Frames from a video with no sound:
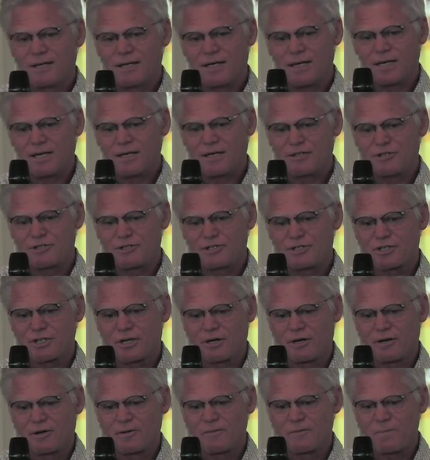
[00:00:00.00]
And
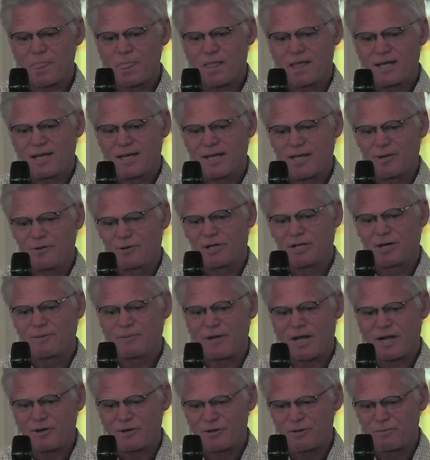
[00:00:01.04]
so he would come
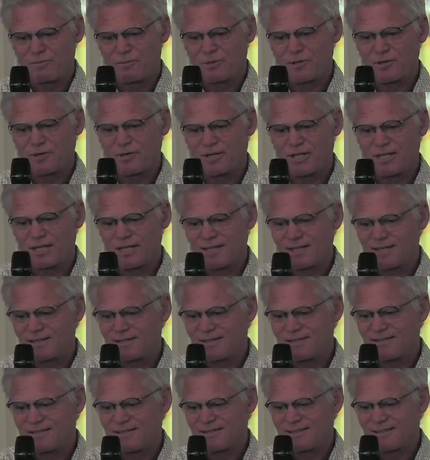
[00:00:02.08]
down to the brewery
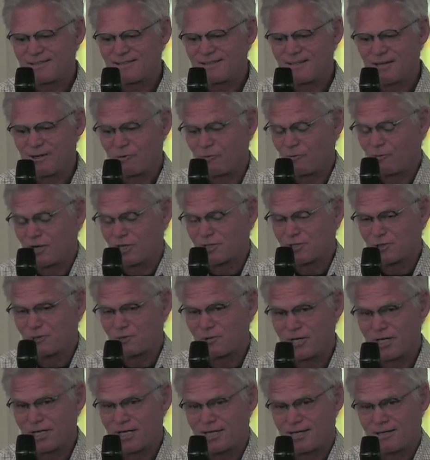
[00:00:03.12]
uh, once a
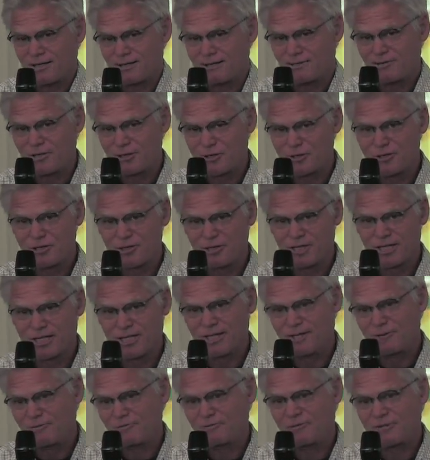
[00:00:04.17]
week.
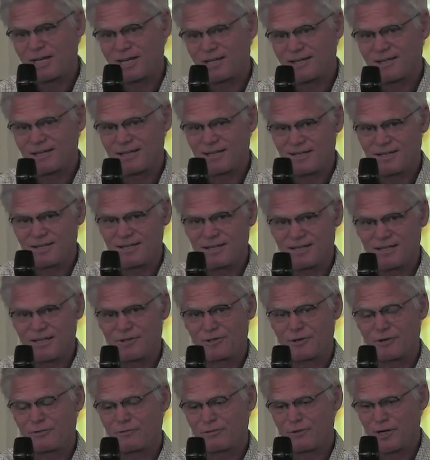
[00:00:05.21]
Usually, he'd take a,
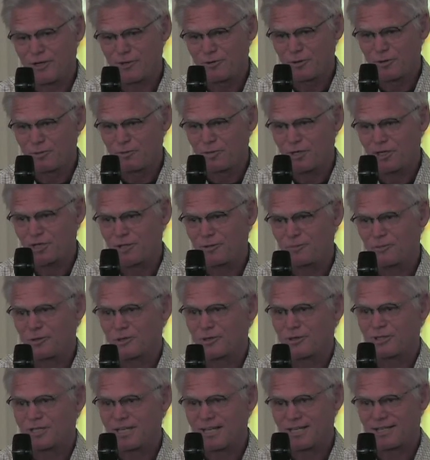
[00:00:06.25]
either a friend would bring him
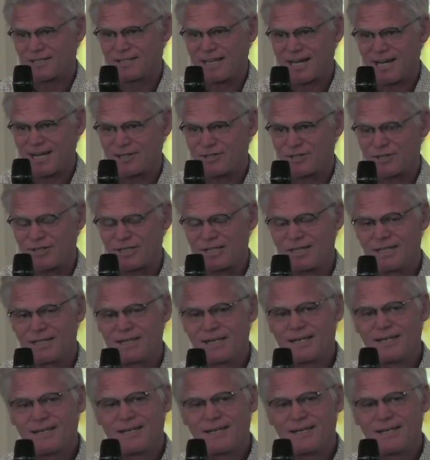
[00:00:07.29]
or he'd take a taxi